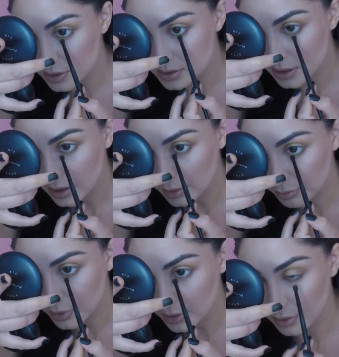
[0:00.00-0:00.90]
time
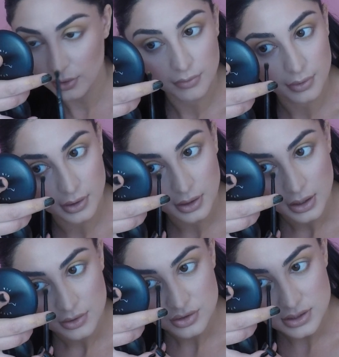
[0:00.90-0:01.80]
put it over
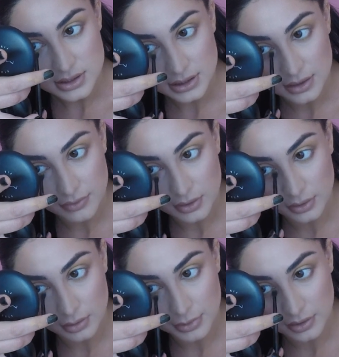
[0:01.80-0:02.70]
just to give a little
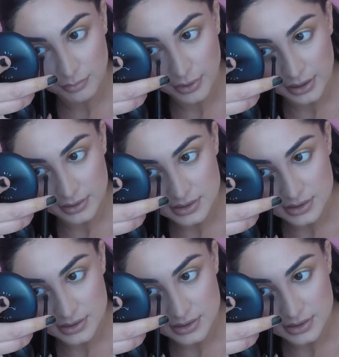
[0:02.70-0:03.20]
bit of brightness.